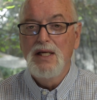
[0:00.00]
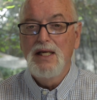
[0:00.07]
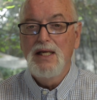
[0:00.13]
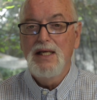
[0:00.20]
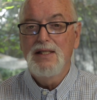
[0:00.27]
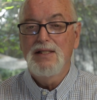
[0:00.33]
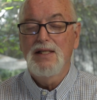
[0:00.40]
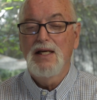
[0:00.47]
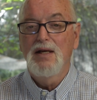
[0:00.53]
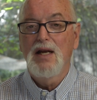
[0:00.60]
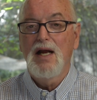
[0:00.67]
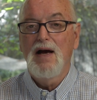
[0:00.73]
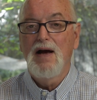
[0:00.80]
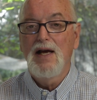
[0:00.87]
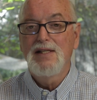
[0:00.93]
he said,
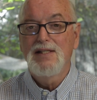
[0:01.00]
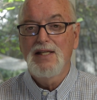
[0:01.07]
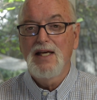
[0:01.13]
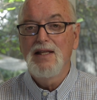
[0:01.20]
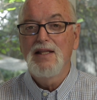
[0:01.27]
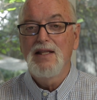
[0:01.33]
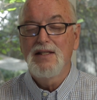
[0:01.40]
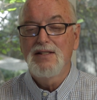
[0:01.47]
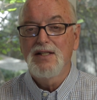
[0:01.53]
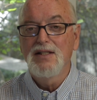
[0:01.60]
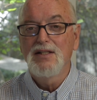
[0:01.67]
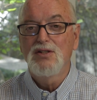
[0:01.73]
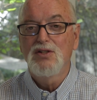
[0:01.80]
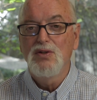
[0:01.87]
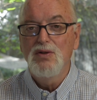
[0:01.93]
I say these
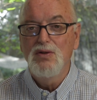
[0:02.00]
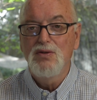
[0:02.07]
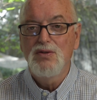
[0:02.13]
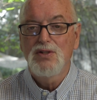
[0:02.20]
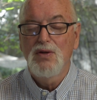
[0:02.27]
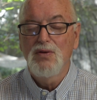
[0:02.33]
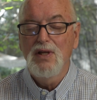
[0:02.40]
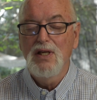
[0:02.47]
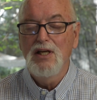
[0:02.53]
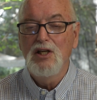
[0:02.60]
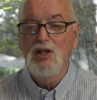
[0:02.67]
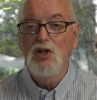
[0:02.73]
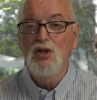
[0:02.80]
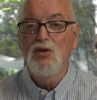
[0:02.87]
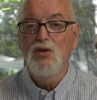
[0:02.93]
things to you so that
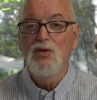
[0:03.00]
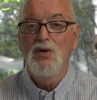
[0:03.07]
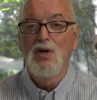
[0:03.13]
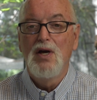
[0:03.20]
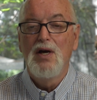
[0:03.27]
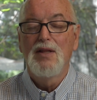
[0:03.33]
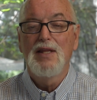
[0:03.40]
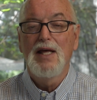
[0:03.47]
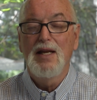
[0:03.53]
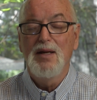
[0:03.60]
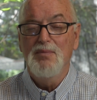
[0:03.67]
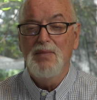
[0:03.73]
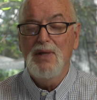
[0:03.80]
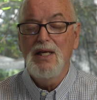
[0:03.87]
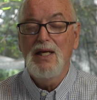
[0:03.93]
in you, that
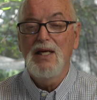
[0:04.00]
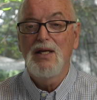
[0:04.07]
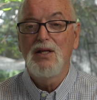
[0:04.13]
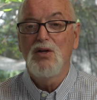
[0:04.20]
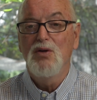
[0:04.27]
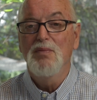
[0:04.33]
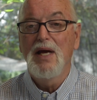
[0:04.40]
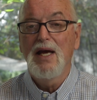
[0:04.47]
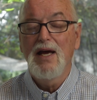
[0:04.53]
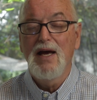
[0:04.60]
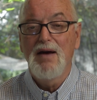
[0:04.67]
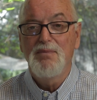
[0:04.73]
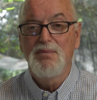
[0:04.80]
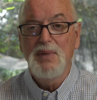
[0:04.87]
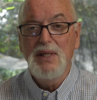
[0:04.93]
in me, you may
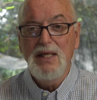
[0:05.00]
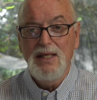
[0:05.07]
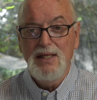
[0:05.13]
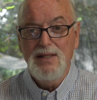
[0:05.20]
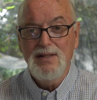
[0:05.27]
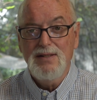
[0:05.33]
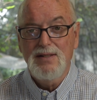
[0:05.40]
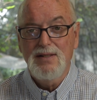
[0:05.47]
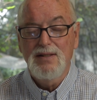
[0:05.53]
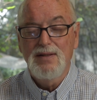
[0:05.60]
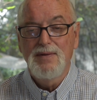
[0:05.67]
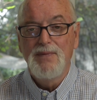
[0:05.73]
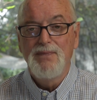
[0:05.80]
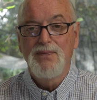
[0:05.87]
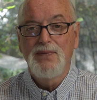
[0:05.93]
have peace.
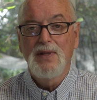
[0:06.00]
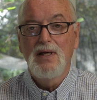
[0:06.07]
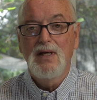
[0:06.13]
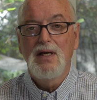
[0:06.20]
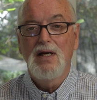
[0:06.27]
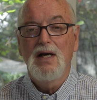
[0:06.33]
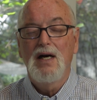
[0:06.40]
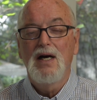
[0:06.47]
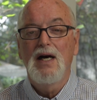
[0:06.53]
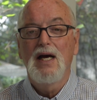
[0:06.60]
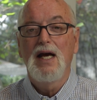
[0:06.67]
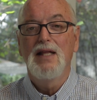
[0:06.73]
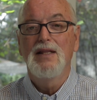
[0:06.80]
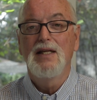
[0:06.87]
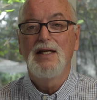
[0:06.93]
Uh,
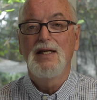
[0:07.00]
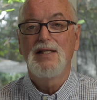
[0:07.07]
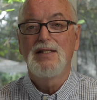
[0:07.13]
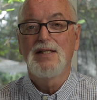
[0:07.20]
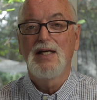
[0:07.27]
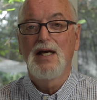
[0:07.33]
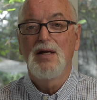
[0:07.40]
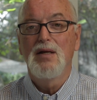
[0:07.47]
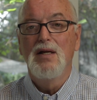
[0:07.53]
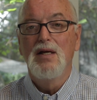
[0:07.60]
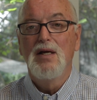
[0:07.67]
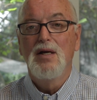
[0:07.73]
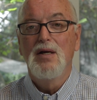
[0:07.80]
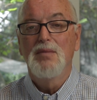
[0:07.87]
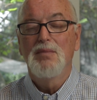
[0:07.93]
and then he said,
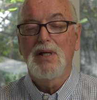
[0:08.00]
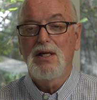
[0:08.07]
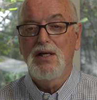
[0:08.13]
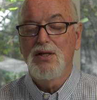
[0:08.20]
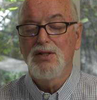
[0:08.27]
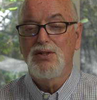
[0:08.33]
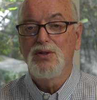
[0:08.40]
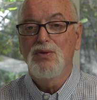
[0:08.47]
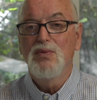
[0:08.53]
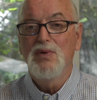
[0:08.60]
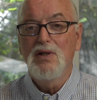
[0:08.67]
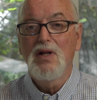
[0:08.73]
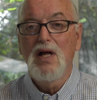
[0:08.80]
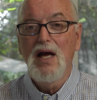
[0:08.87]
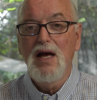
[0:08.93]
Because you
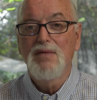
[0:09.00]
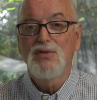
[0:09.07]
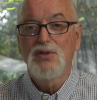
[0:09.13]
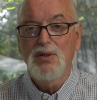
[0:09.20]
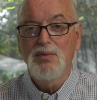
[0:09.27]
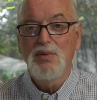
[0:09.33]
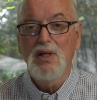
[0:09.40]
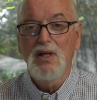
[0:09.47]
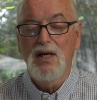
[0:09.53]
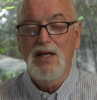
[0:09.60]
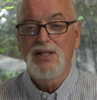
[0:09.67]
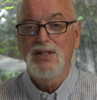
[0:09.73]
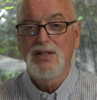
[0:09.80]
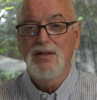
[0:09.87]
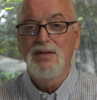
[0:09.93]
will have
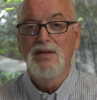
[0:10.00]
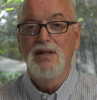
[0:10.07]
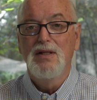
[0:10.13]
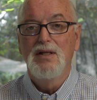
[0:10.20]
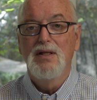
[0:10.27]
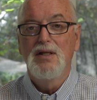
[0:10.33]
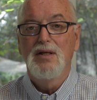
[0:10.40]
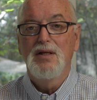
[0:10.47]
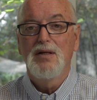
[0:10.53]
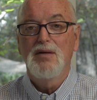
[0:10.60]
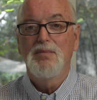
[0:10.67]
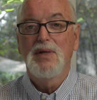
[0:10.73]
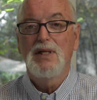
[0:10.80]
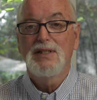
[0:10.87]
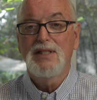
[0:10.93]
tribulation,
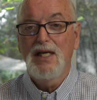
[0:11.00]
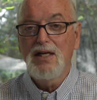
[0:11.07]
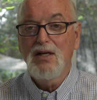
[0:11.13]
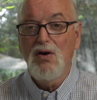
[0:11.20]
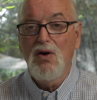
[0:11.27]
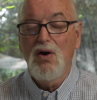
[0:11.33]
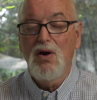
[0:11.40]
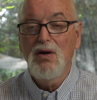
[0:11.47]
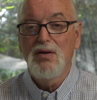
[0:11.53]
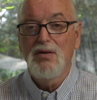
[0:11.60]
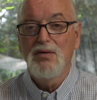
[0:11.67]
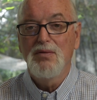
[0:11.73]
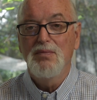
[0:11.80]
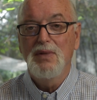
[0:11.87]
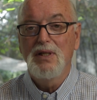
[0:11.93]
but take heart,
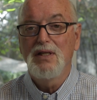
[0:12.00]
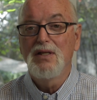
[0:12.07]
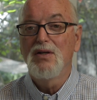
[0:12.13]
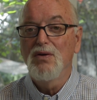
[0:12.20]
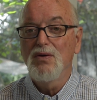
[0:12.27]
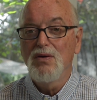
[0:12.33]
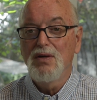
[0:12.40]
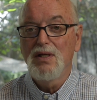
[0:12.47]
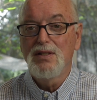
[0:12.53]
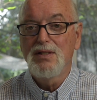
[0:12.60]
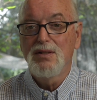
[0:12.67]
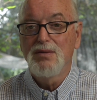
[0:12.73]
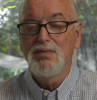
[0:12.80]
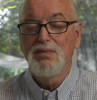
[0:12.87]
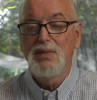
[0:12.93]
be
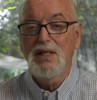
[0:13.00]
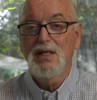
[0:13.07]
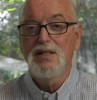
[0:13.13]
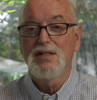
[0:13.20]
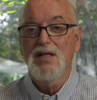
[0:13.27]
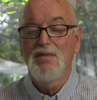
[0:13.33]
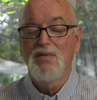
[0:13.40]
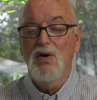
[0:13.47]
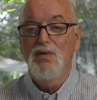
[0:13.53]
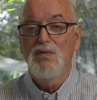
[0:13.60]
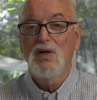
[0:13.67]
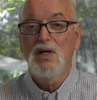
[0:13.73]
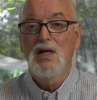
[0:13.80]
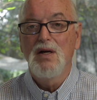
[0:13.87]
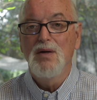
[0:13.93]
encouraged, because I've
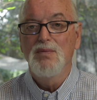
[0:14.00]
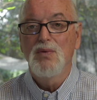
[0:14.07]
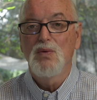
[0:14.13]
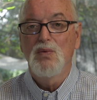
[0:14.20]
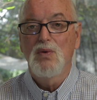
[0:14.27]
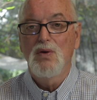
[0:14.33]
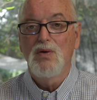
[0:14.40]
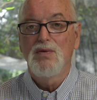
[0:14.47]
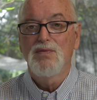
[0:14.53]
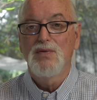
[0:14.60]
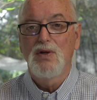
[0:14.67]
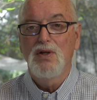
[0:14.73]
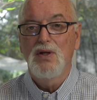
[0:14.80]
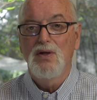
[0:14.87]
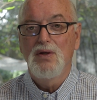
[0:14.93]
overcome the world
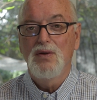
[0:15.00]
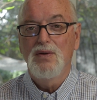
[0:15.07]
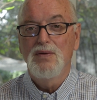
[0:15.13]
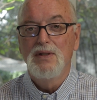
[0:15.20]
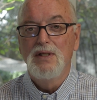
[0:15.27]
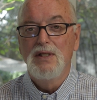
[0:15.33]
for you.